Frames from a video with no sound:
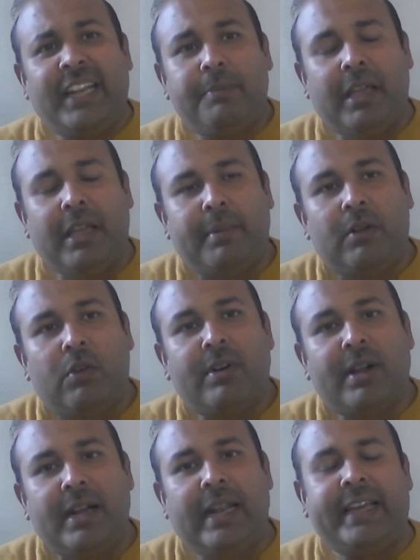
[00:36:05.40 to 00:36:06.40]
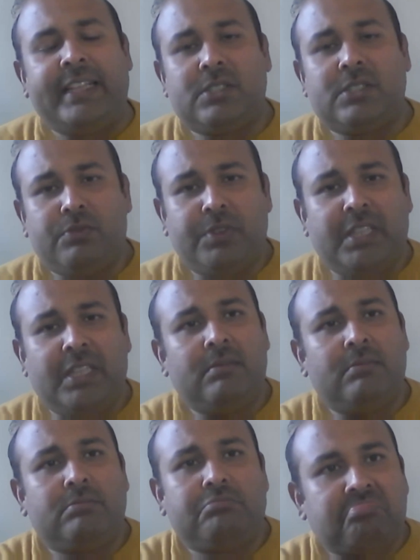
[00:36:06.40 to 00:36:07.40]
Can it become an over reliance
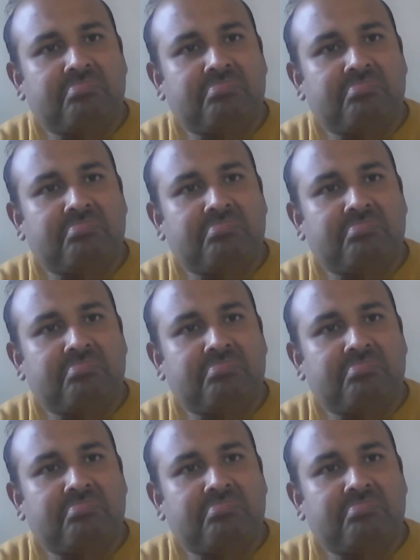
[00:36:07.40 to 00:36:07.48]
within